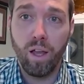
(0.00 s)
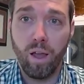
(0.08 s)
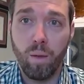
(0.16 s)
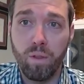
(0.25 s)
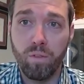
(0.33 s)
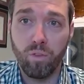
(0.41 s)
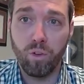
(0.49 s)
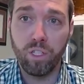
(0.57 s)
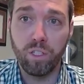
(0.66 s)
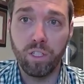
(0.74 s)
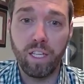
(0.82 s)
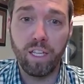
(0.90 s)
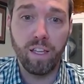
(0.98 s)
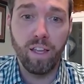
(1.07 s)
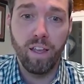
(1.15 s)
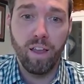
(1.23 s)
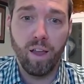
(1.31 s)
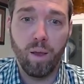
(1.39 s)
infertility.
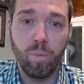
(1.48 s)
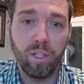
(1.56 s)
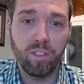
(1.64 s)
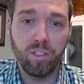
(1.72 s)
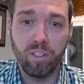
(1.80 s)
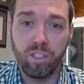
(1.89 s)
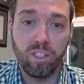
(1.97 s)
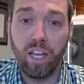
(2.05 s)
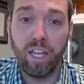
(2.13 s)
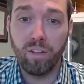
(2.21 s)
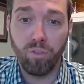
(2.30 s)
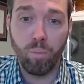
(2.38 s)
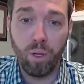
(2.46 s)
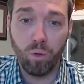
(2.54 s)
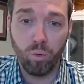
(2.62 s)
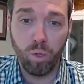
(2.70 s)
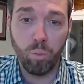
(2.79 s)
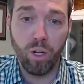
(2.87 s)
That's the Society for Male
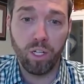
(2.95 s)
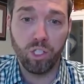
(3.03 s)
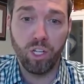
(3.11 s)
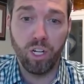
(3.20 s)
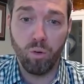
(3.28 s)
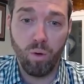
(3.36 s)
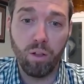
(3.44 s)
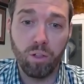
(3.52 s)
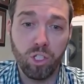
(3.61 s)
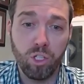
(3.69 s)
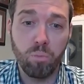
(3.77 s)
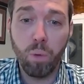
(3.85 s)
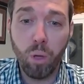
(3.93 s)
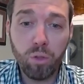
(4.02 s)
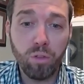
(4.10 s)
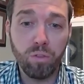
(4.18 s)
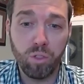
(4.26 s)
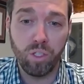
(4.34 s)
Reproduction and Urology.
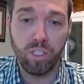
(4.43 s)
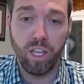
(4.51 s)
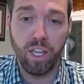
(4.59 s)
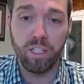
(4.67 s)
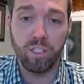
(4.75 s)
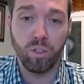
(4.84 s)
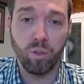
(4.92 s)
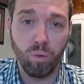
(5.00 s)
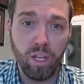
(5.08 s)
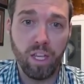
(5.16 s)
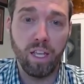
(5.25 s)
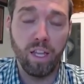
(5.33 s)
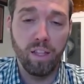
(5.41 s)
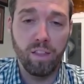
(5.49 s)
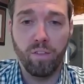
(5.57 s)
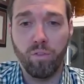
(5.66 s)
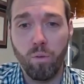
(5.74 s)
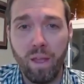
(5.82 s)
Both of those societies agree
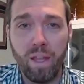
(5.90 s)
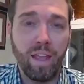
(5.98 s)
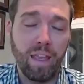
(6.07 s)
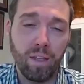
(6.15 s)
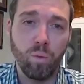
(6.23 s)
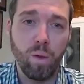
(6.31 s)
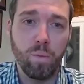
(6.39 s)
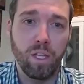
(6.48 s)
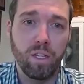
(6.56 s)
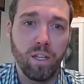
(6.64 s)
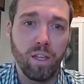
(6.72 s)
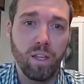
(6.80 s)
that for men and women,